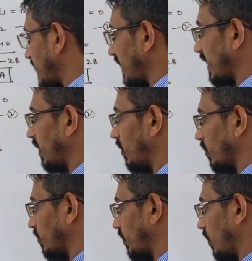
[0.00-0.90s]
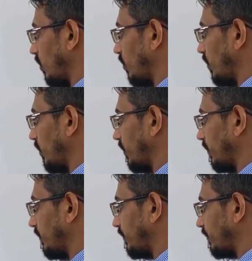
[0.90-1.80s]
second loop, loop
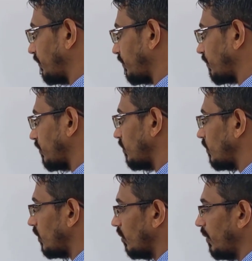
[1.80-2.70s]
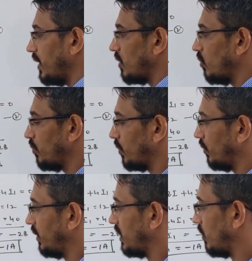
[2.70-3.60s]
2. Where is loop
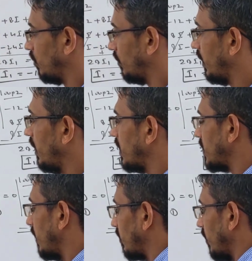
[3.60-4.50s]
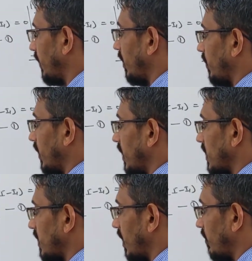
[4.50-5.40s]
2? This loop. Start from any point.
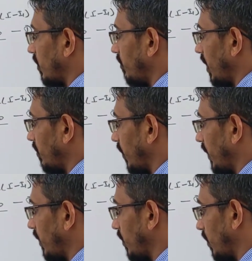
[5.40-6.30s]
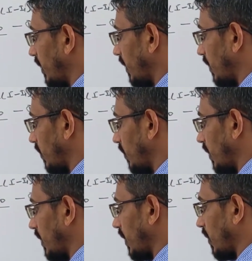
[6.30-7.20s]
Let's start from B point, go here
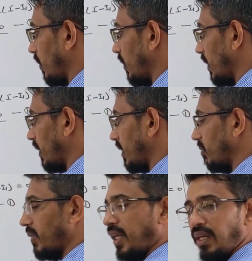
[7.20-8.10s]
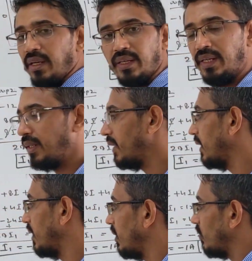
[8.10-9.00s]
and come back here, right?
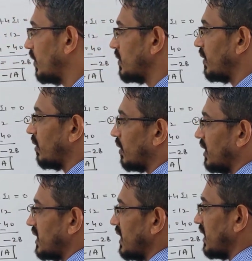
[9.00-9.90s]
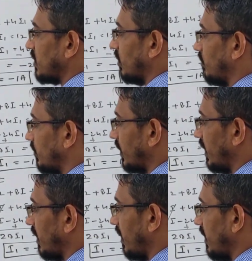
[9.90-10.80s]
First we got this 6 ohm
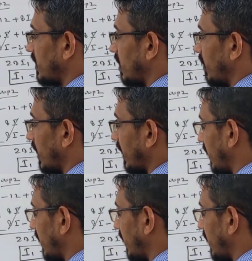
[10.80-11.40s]
and current is coming like